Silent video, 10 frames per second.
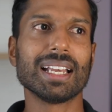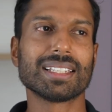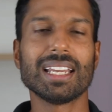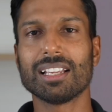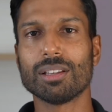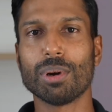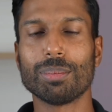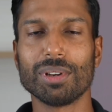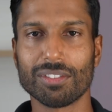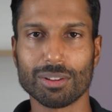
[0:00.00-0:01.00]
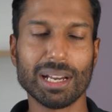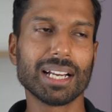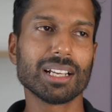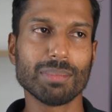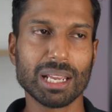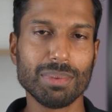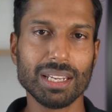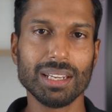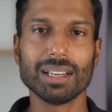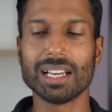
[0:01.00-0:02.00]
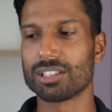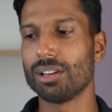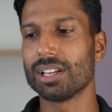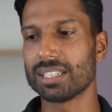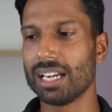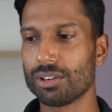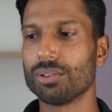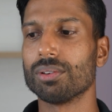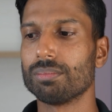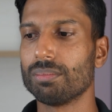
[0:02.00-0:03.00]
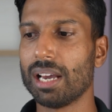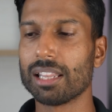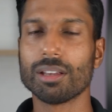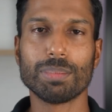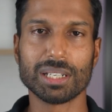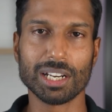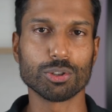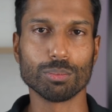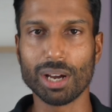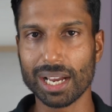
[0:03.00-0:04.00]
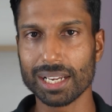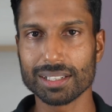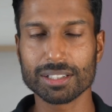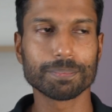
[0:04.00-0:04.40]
has taken the property off the market, maybe has lost out on other potential buyers.